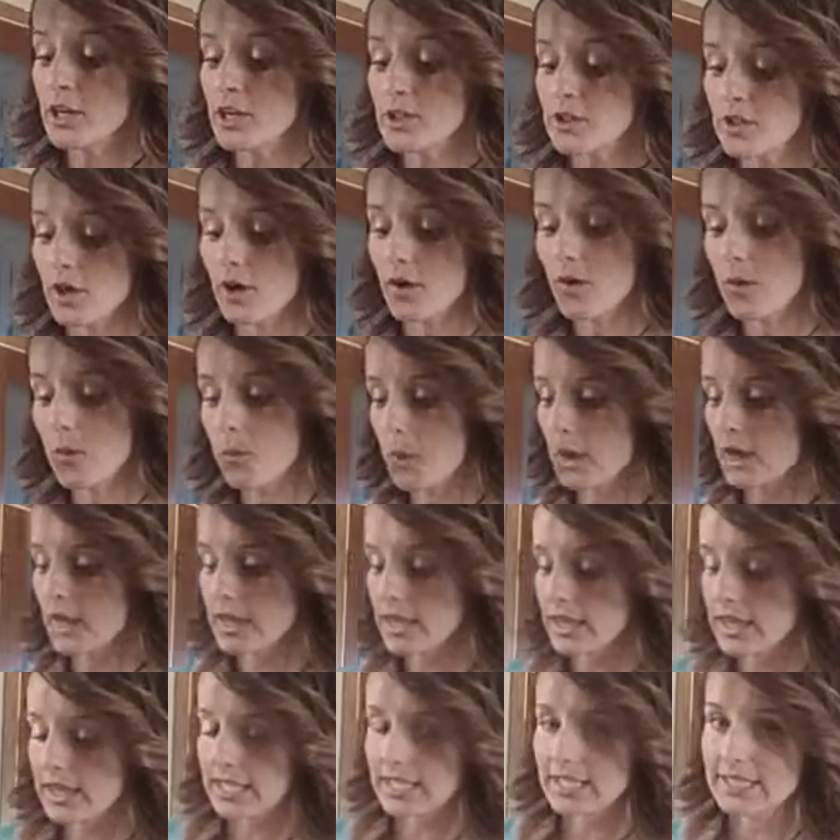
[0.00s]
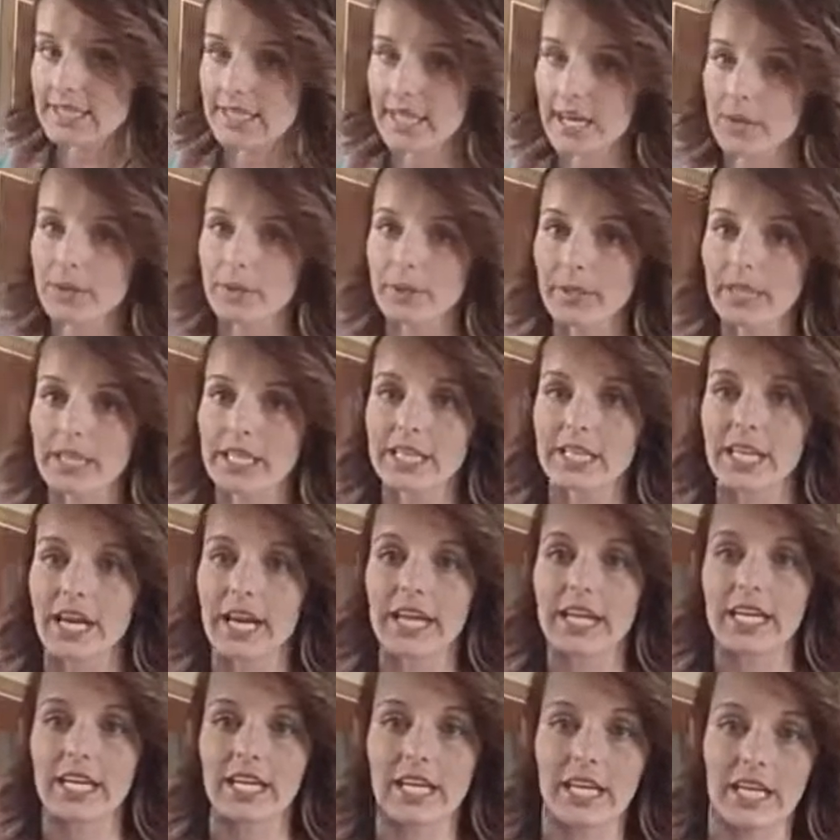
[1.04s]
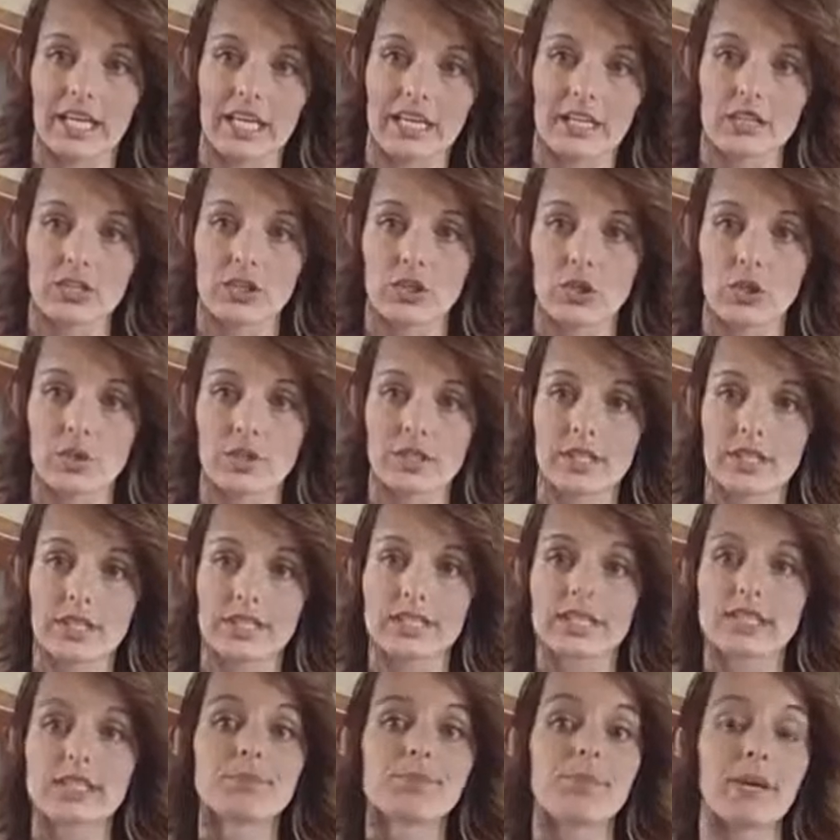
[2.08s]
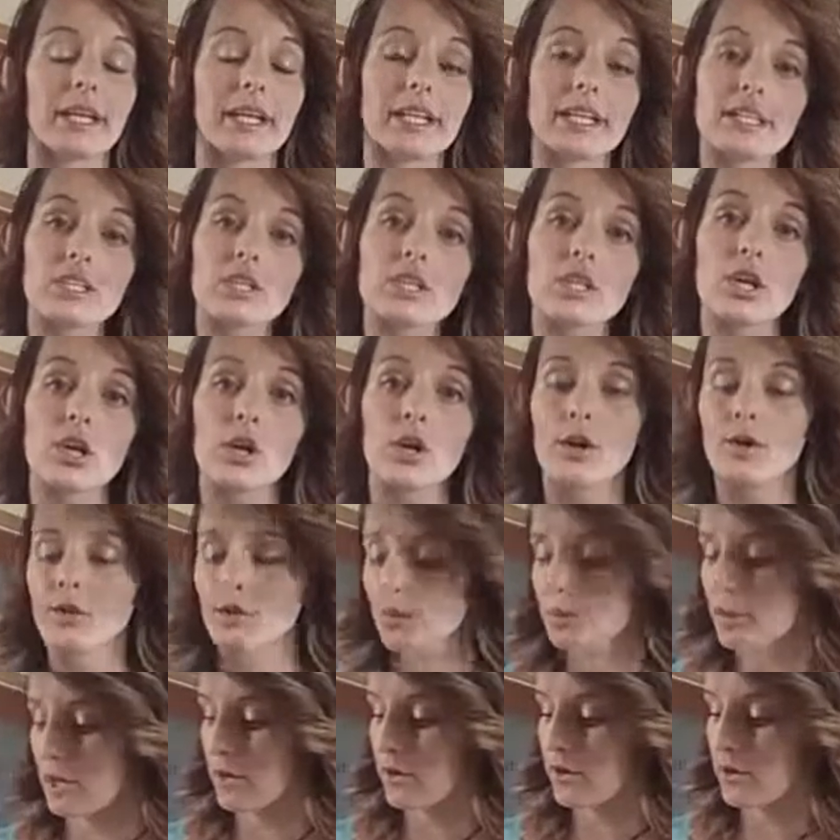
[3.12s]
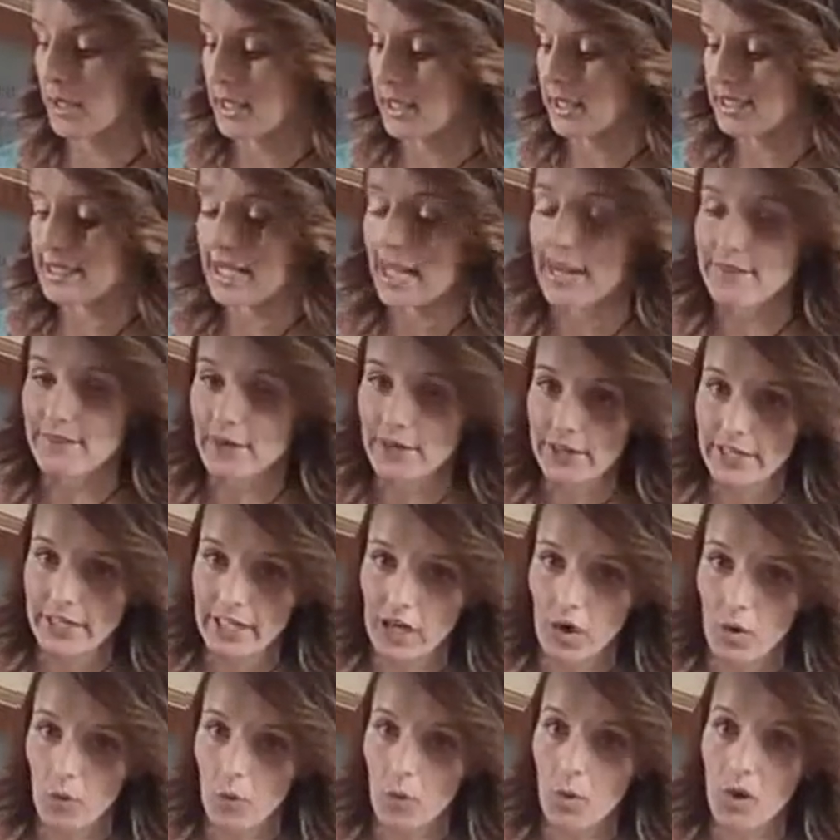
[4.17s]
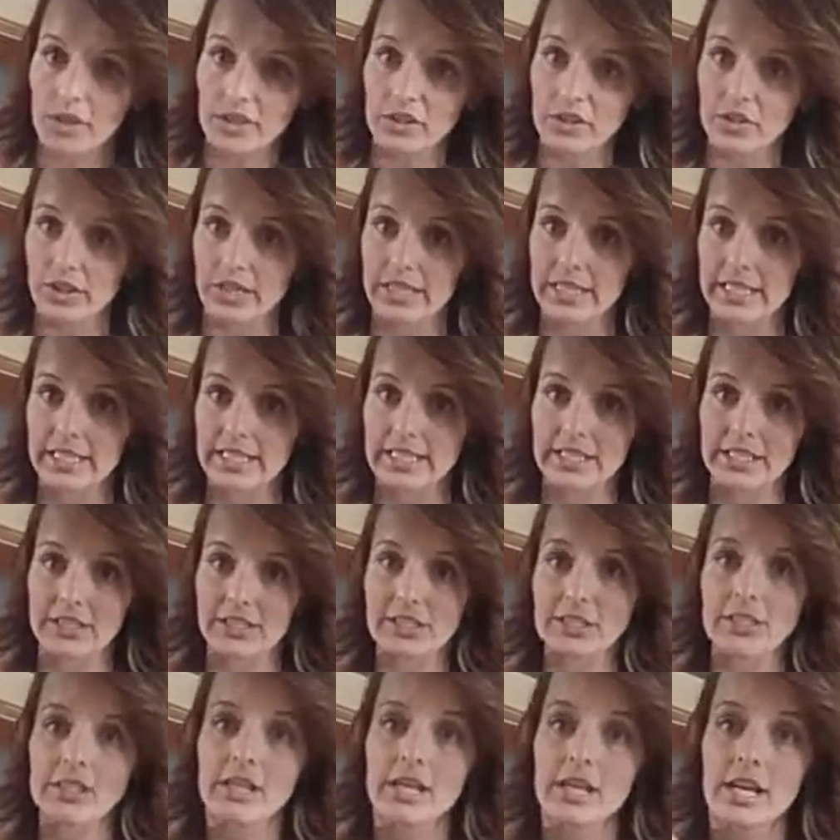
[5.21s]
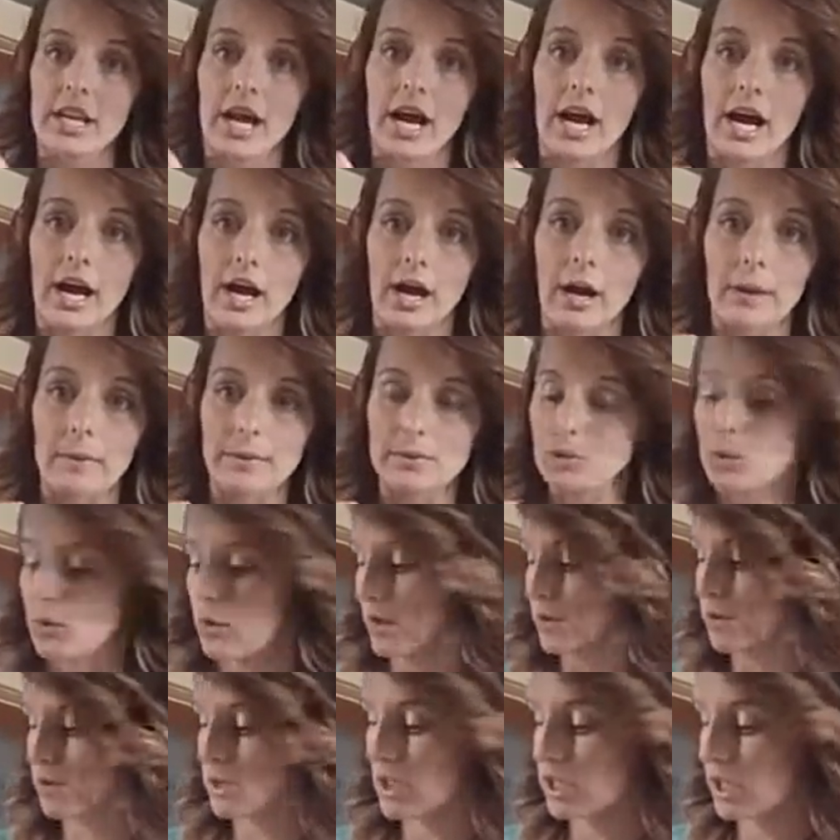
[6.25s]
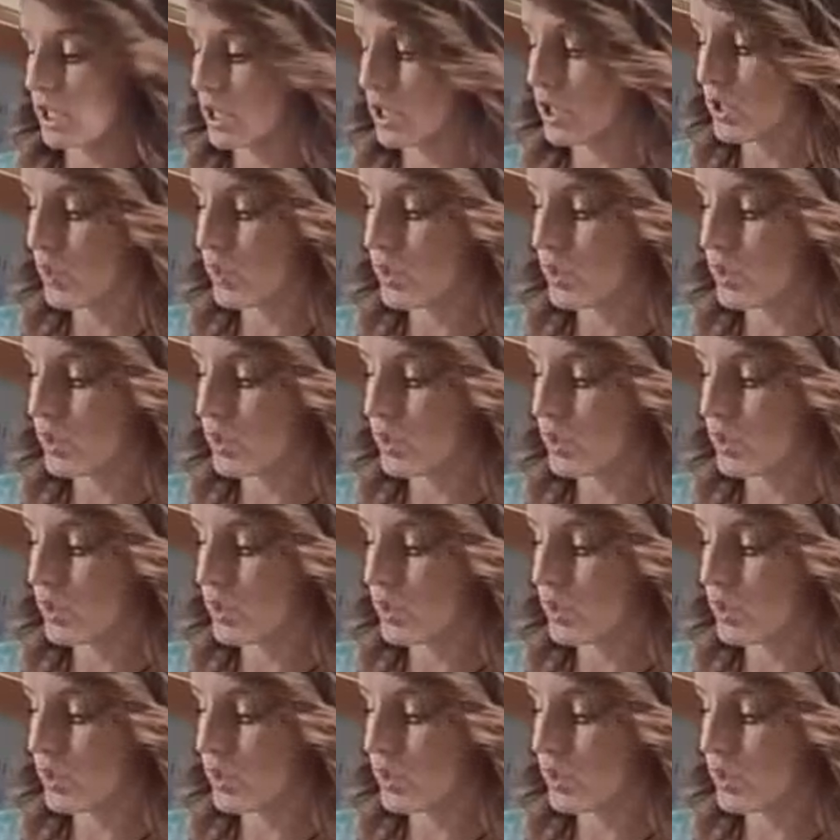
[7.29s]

So one of the things that I really like is using spinach for my greens. I've already got 1 green in here. So I'm just gonna